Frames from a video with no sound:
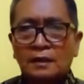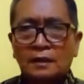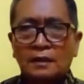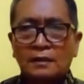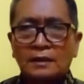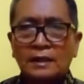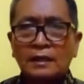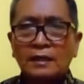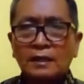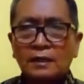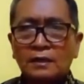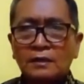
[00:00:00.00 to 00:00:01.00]
agree
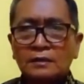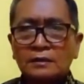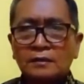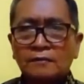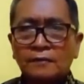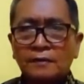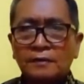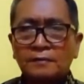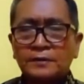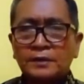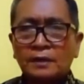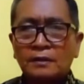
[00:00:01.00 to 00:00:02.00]
here is a
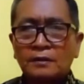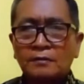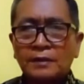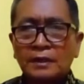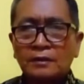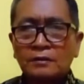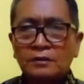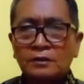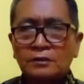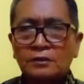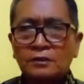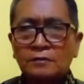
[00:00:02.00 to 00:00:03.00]
verb, so you may not
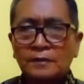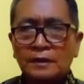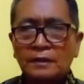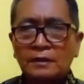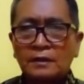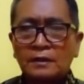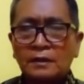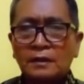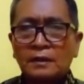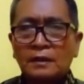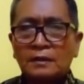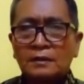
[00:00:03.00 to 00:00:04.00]
use to be.
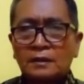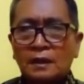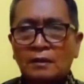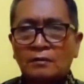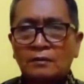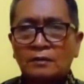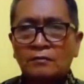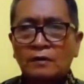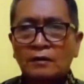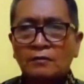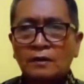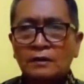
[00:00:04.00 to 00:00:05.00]
So the
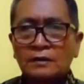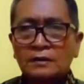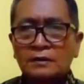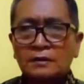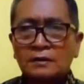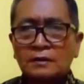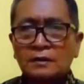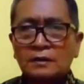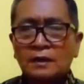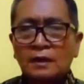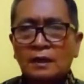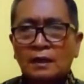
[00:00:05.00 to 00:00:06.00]
right one is,
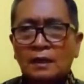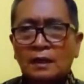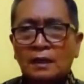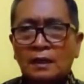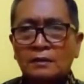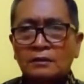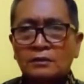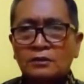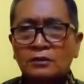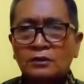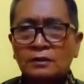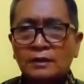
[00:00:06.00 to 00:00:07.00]
do
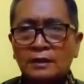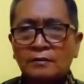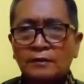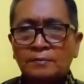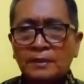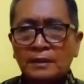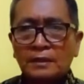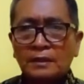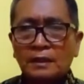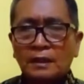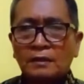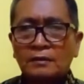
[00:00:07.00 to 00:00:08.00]
you agree with
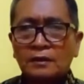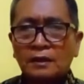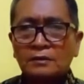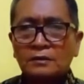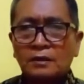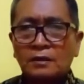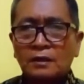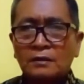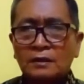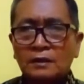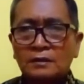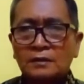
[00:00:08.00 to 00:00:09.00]
me? And the answer,
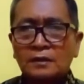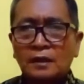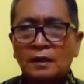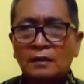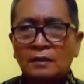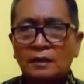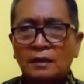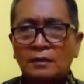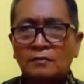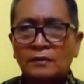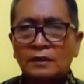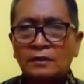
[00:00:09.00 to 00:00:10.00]
yes, I agree
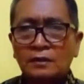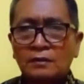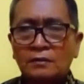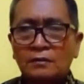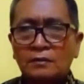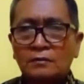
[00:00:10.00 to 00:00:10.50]
with you.